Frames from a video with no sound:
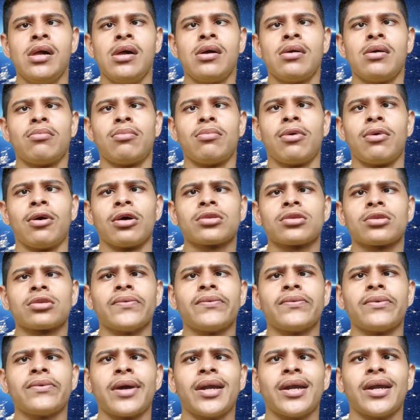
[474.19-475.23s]
both of you
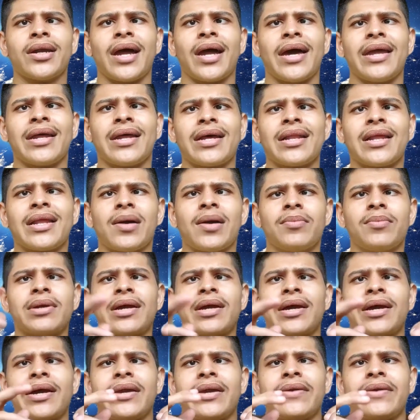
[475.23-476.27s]
can directly
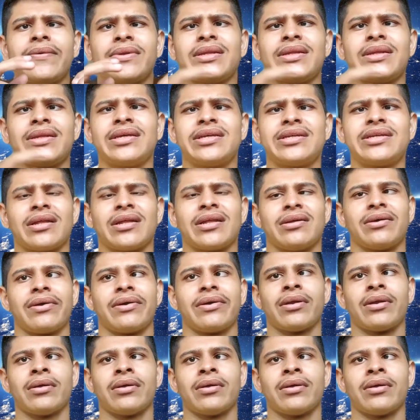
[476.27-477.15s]
communicate with each other.